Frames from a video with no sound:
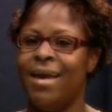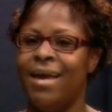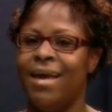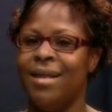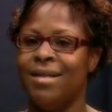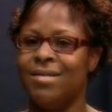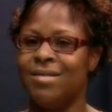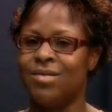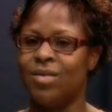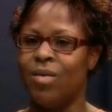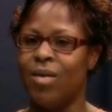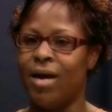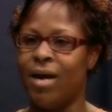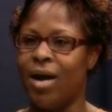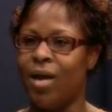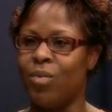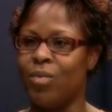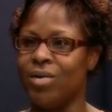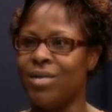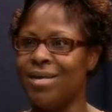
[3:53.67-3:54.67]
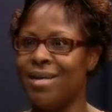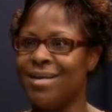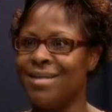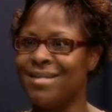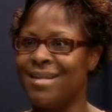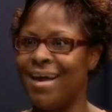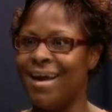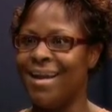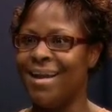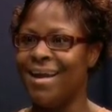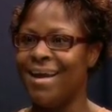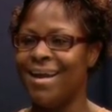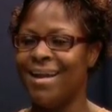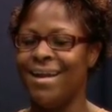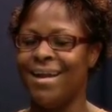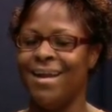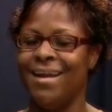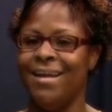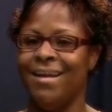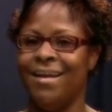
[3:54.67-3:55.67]
And so I got really excited,
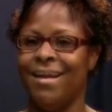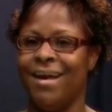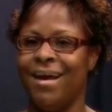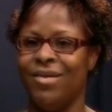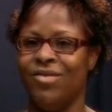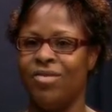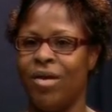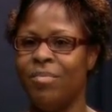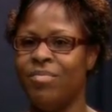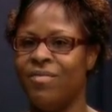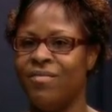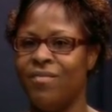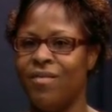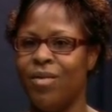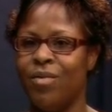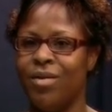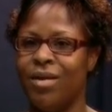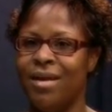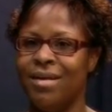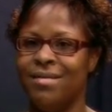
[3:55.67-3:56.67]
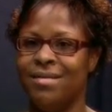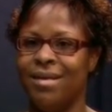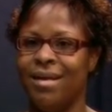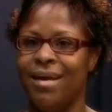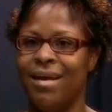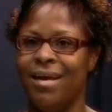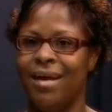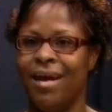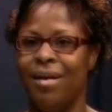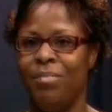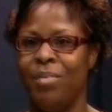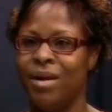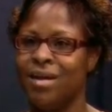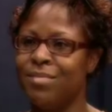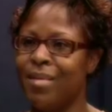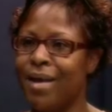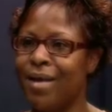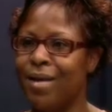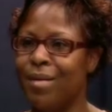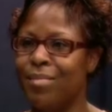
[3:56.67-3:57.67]
and I dropped the phone, and I picked it
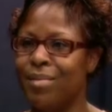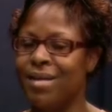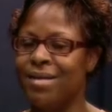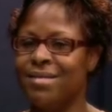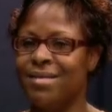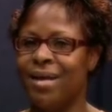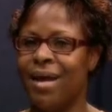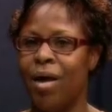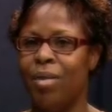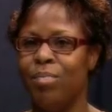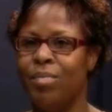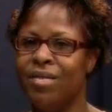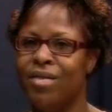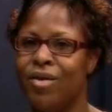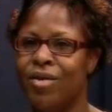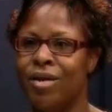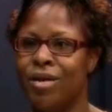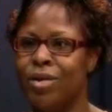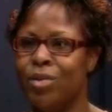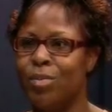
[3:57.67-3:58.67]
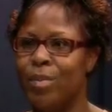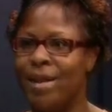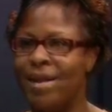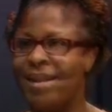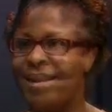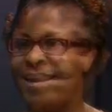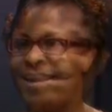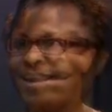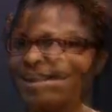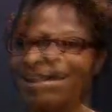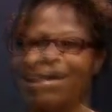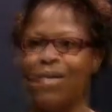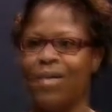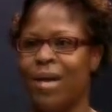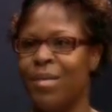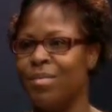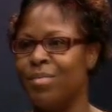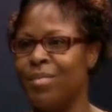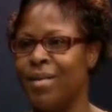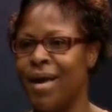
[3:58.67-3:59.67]
back up, and I said, I'll be there in a little bit.
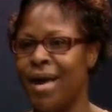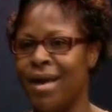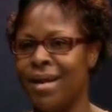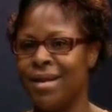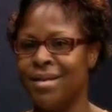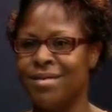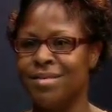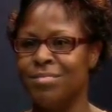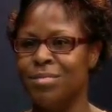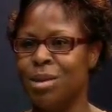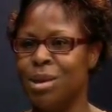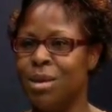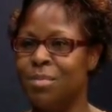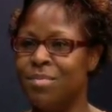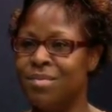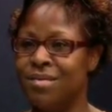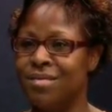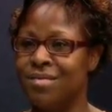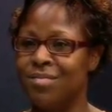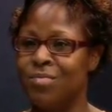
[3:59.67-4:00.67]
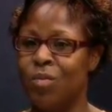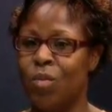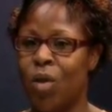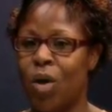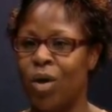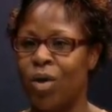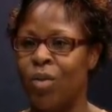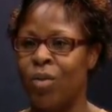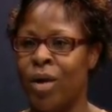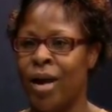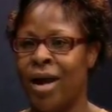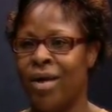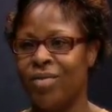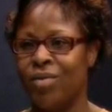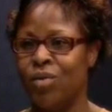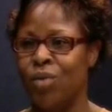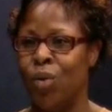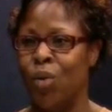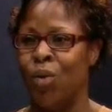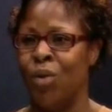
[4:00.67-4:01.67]
Grabbed a banana and some chips and some water and ran out
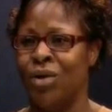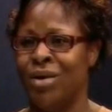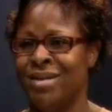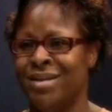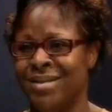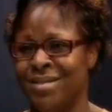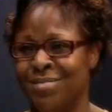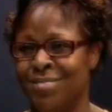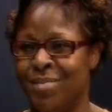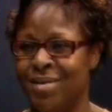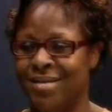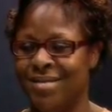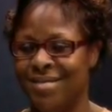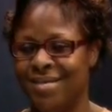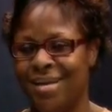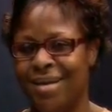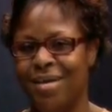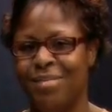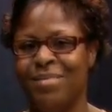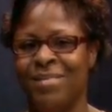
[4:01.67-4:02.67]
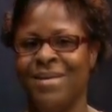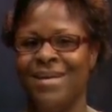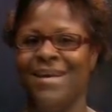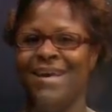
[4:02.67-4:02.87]
the door to the bus stop.